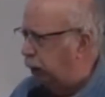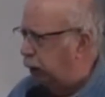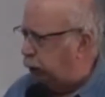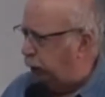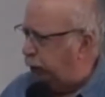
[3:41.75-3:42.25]

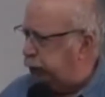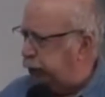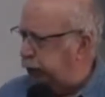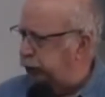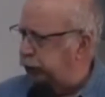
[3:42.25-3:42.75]

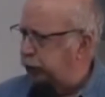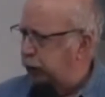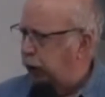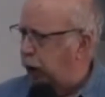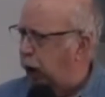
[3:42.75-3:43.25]
Christians
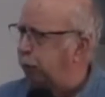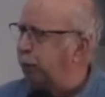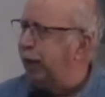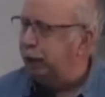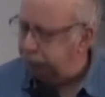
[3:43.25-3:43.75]
are
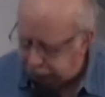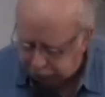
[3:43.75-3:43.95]
meant to